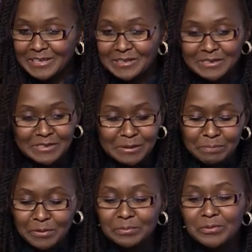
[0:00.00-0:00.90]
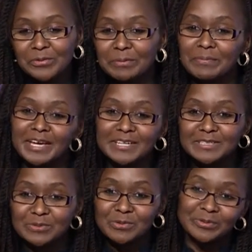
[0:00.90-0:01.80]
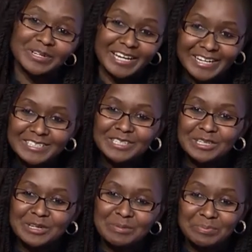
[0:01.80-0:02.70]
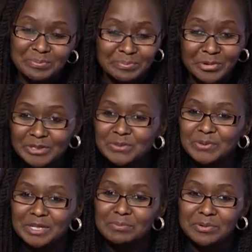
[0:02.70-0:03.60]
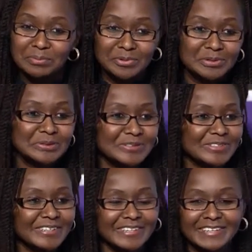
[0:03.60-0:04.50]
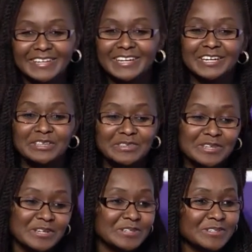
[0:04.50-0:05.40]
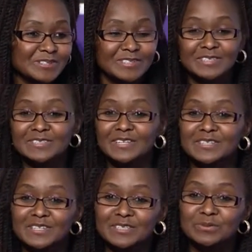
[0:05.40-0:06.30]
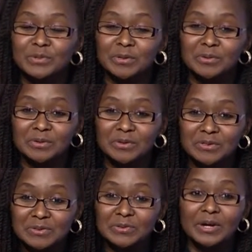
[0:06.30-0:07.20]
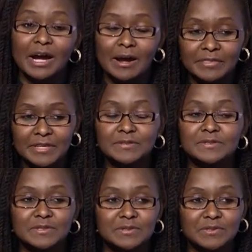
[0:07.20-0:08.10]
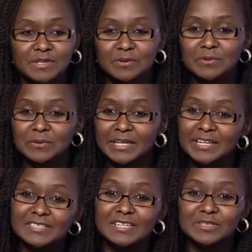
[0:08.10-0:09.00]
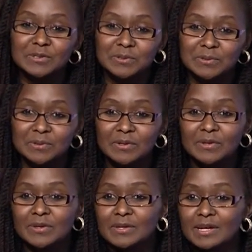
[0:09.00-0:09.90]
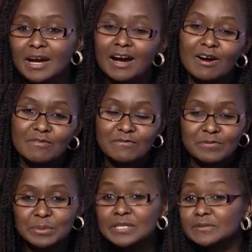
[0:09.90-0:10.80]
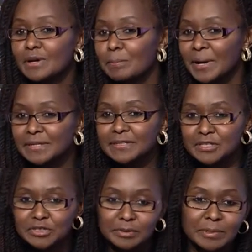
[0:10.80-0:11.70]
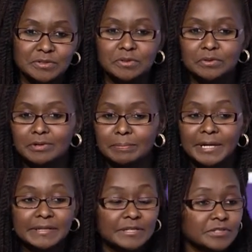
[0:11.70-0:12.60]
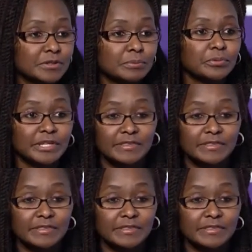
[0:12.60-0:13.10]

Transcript: the people we met liked the points we had proposed, and they did suggest we could also, uh, the institution could enter into uh, in a partnership, a sort of a partnership with